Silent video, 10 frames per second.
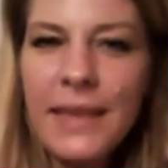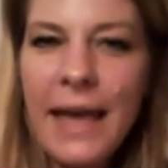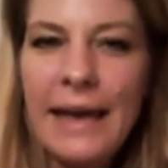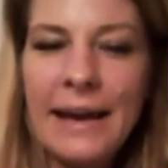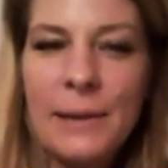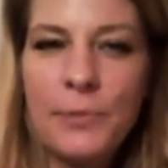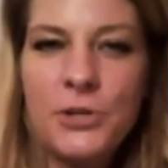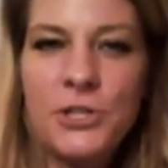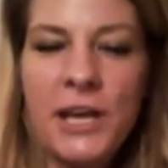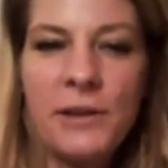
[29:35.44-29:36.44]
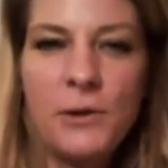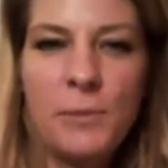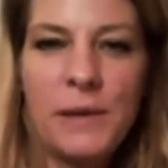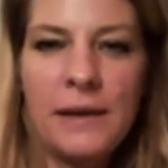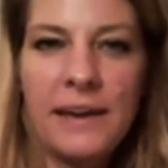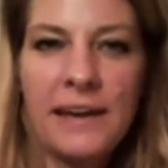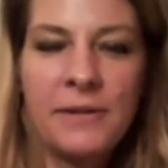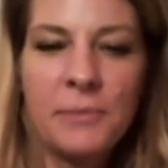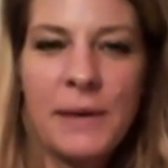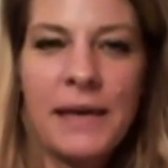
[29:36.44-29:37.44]
And I appreciate you being here
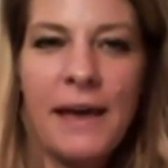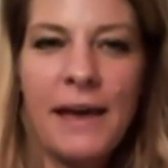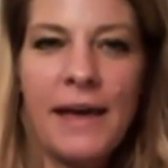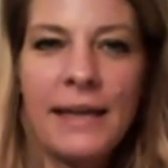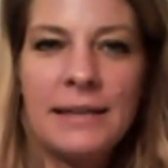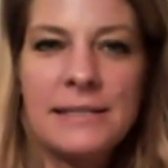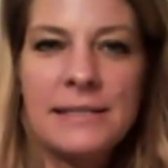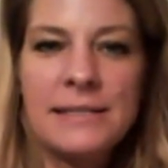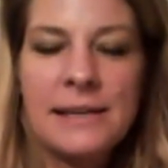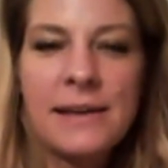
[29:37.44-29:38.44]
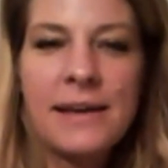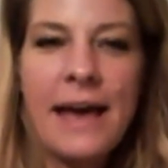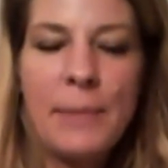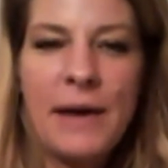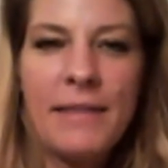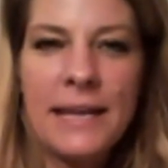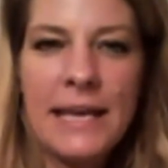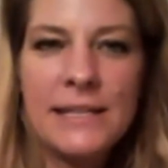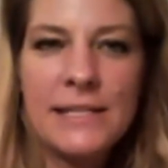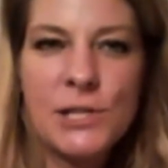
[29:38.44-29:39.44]
with me, and happy
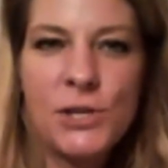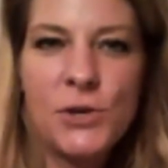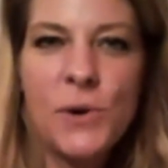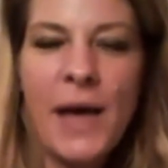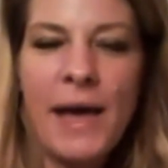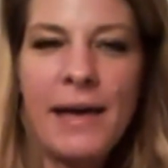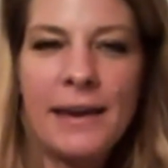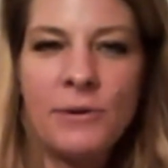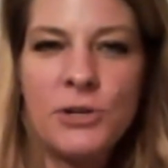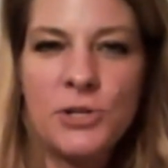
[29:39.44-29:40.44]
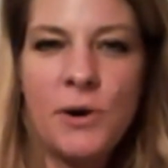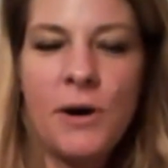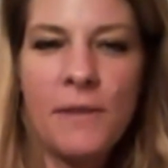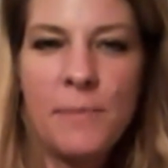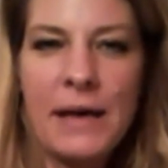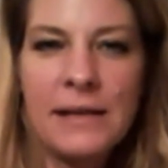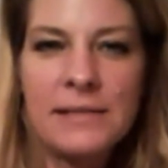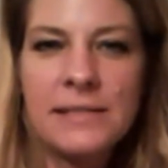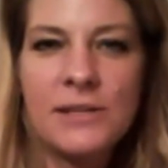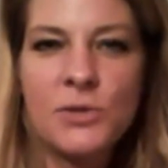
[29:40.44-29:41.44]
holidays to you, and I wish you all the
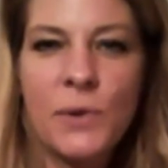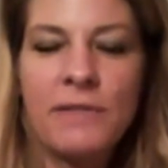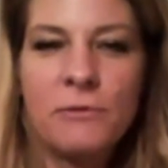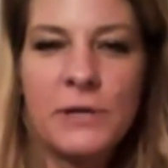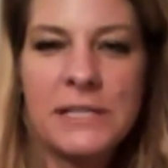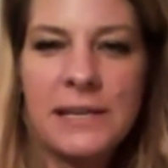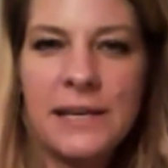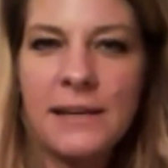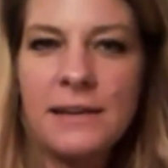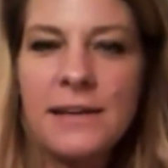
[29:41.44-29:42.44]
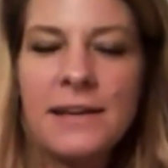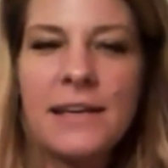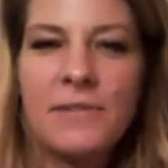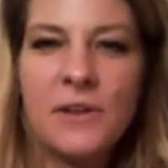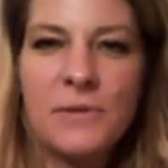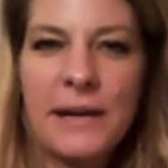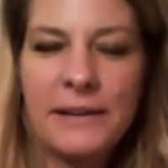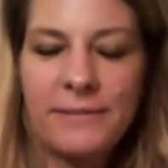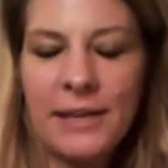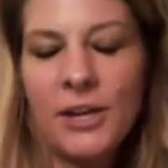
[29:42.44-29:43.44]
best in 2014 even though I
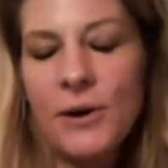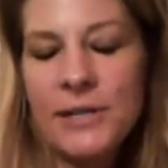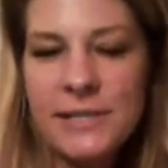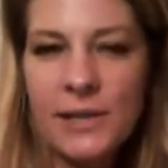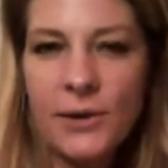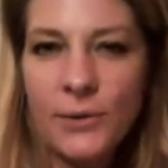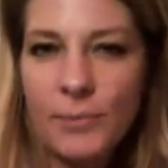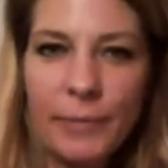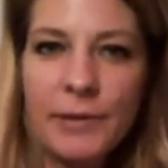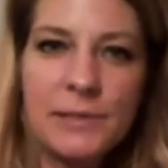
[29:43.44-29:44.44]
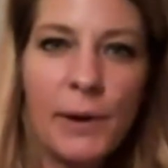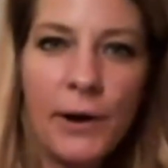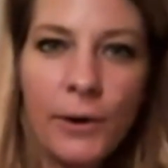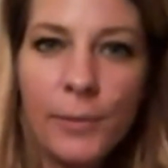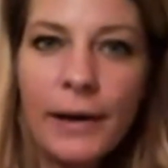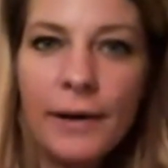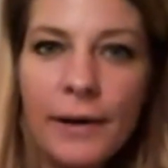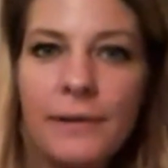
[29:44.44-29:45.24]
know I'll see you probably tomorrow, but